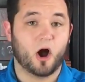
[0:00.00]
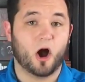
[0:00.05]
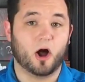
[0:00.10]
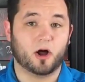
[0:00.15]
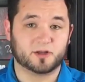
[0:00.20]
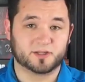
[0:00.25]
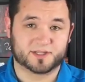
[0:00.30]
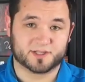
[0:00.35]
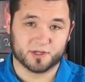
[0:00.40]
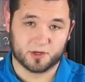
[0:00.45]

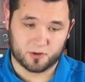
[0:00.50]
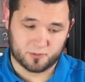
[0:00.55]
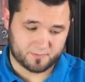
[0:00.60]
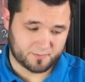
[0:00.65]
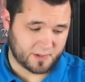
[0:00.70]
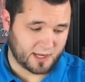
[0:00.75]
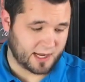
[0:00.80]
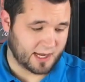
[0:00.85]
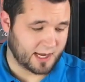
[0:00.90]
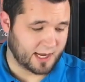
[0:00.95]
Also,
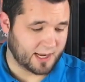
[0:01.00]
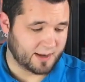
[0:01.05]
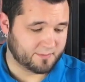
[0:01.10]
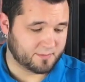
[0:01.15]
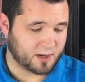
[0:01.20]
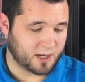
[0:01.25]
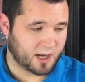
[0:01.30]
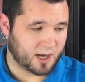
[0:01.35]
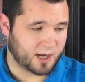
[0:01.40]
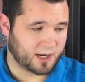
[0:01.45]

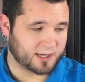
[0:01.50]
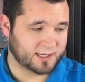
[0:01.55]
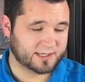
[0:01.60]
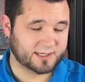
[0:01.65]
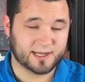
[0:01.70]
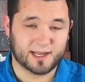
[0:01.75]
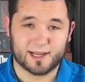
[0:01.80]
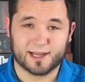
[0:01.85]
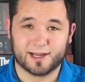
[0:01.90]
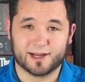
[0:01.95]

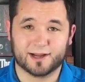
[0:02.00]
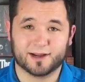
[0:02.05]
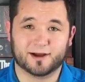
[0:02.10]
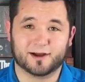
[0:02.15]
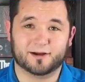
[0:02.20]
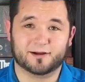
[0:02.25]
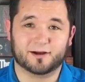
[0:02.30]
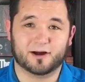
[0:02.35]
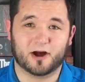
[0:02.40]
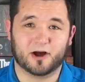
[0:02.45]
on
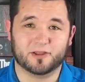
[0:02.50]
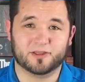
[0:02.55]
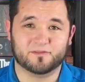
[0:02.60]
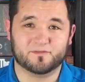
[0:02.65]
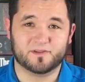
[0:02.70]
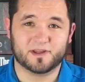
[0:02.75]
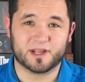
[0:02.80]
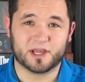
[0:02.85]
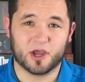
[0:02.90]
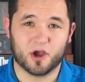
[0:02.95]
the
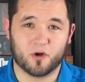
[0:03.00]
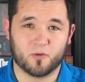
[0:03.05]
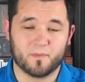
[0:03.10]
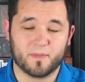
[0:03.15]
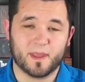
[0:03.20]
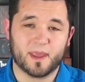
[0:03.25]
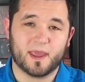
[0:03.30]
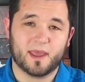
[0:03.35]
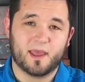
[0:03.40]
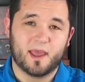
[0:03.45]
video,
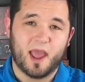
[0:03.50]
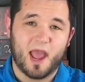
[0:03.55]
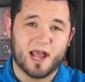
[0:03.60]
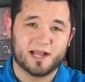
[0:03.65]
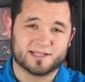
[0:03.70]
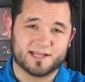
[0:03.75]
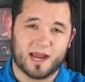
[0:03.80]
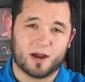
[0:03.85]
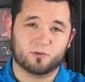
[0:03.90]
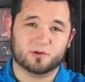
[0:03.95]

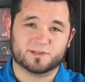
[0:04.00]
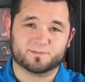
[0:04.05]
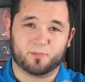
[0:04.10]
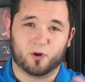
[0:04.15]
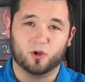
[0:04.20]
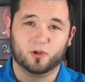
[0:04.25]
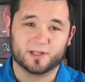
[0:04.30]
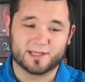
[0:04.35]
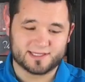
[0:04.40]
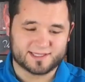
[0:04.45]
as I was
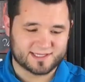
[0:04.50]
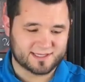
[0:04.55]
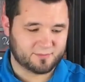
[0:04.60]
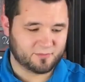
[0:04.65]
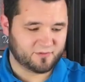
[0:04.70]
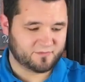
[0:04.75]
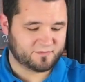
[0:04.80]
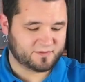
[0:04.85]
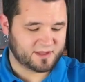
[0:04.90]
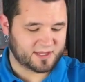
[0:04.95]
pulling some
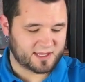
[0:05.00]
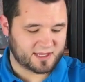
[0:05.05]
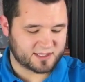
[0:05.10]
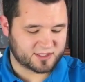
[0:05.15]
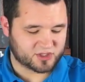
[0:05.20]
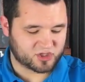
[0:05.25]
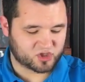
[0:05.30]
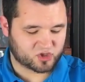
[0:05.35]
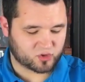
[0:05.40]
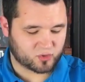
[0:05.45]
of
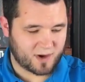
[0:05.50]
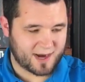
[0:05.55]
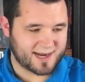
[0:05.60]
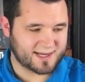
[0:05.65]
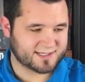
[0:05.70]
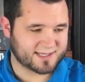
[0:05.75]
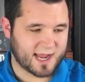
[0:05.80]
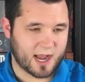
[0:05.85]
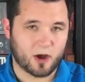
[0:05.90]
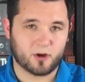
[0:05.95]
these
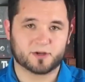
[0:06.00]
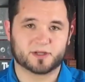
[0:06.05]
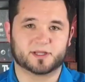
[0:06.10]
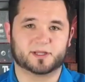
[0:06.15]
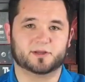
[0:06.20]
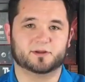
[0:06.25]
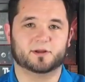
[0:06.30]
trays out,